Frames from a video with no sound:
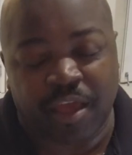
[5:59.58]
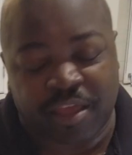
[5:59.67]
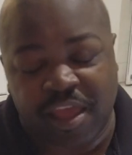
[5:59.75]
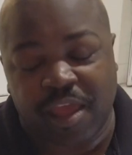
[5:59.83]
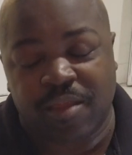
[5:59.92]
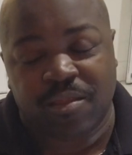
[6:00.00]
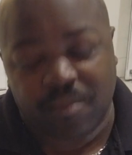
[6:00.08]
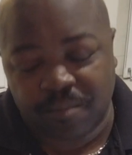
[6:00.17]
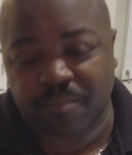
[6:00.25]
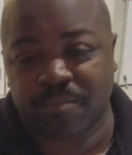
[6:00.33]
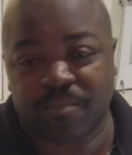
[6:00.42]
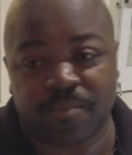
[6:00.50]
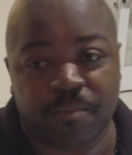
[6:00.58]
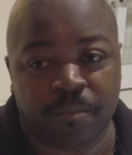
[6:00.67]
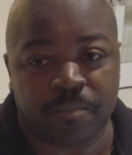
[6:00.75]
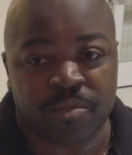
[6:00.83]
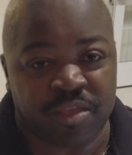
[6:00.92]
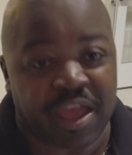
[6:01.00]
Again,
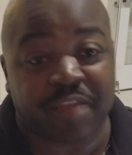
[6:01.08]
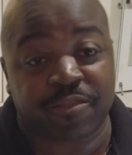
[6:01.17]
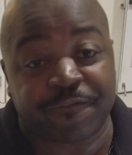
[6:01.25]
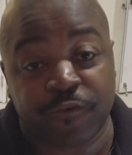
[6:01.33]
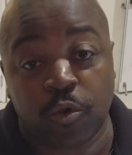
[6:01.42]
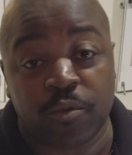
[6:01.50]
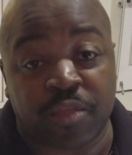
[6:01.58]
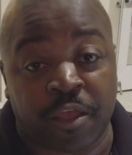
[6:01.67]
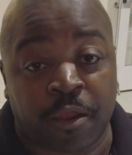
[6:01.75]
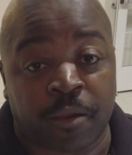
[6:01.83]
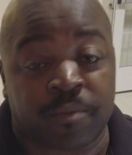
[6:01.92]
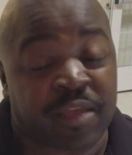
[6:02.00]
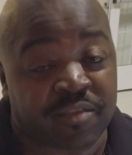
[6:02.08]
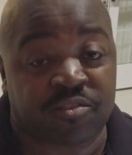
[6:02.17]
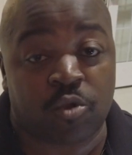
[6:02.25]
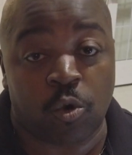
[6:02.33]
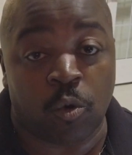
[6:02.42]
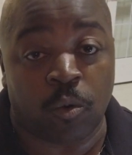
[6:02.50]
you got the food there, that's
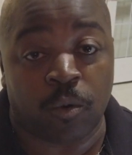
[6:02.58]
cool.